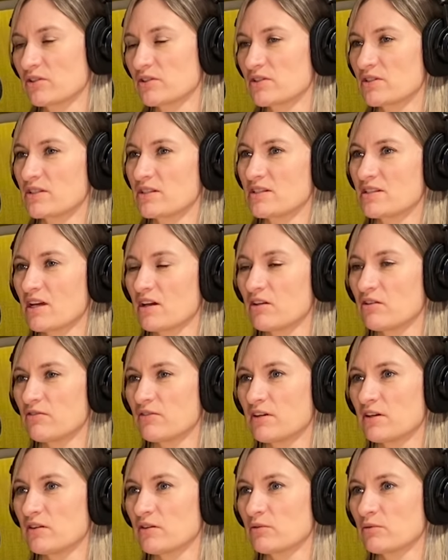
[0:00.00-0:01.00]
There's this
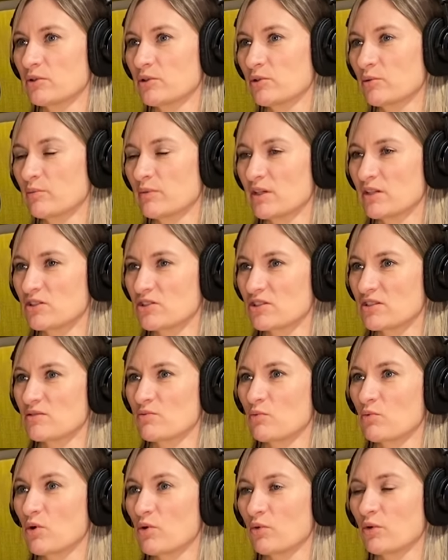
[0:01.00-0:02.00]
elephant in the room that
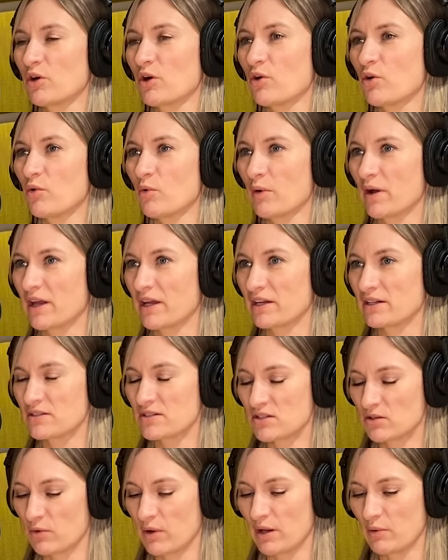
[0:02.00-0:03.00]
just won't go away.
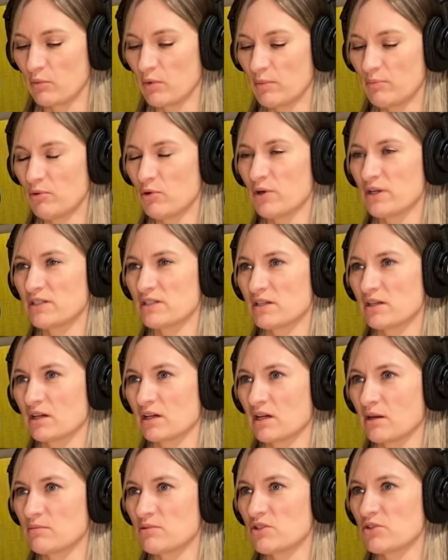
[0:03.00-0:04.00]
So, at what point did
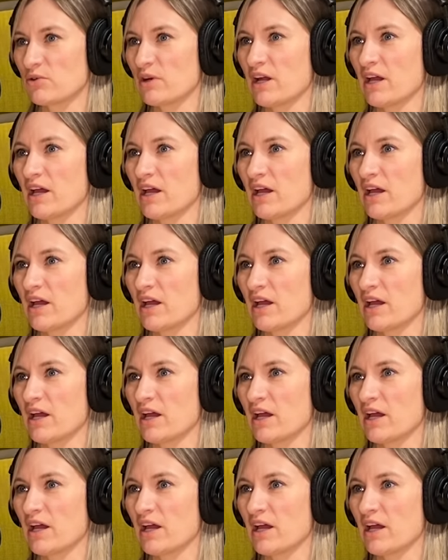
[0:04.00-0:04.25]
it come to a